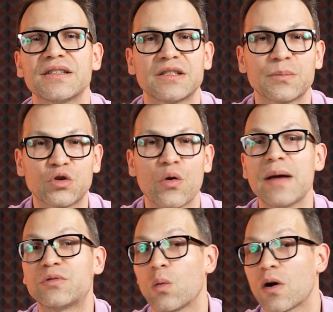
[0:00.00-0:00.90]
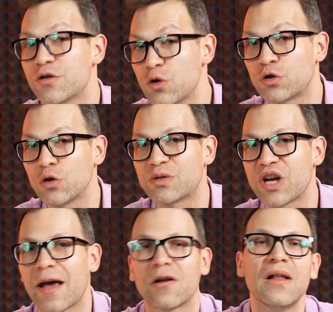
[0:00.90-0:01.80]
to subscribe to our YouTube
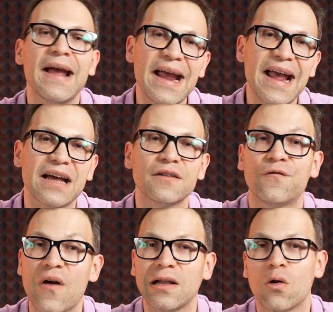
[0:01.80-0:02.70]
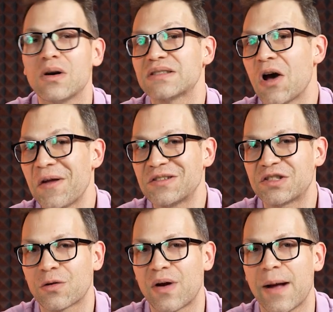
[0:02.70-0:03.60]
channel and follow us on
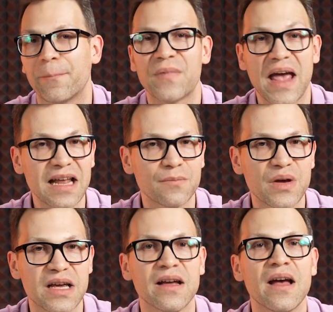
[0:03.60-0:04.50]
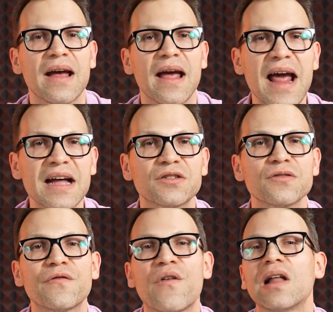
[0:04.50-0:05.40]
Instagram. And B, answer
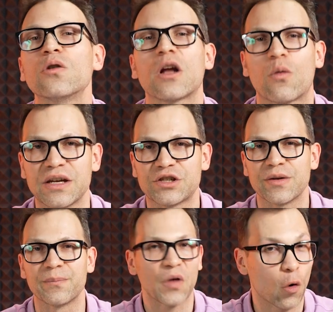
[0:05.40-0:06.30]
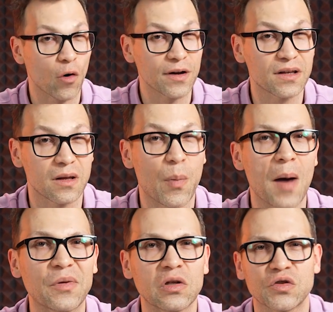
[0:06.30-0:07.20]
the following question. According to the
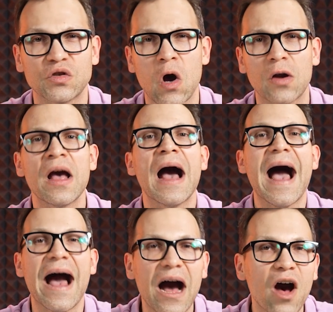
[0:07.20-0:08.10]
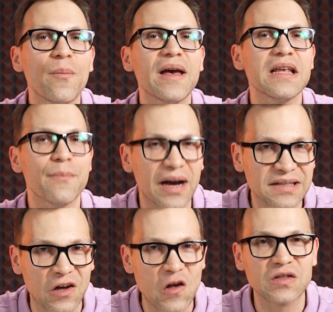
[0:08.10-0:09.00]
popular song, how many
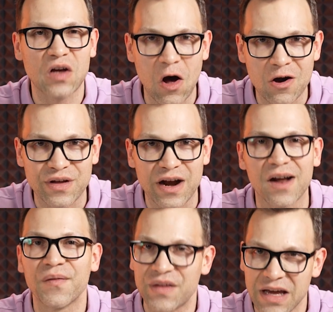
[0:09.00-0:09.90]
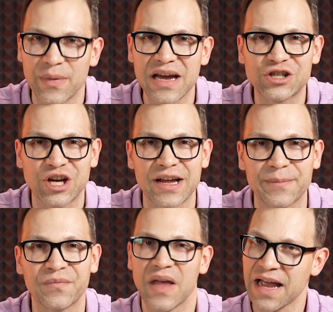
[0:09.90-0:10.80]
bicycles are there in Beijing?
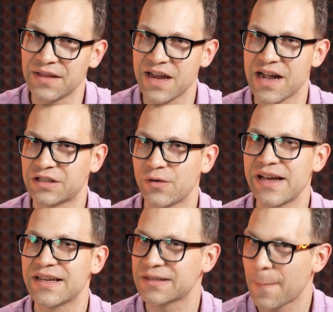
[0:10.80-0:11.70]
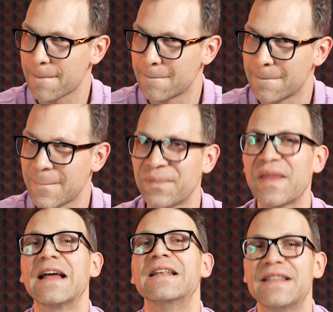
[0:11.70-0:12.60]
And the answer is,
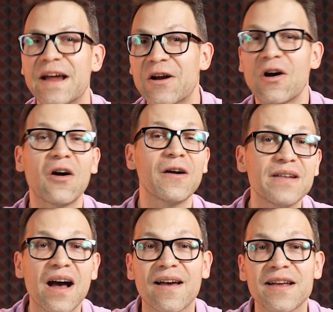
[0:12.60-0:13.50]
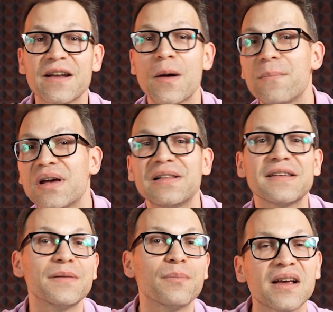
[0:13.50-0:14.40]
there are 9
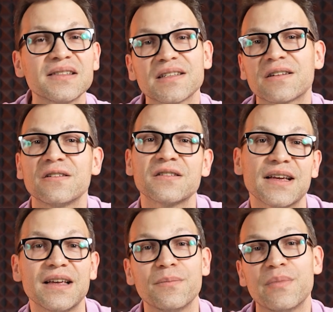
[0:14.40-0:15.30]
million bicycles in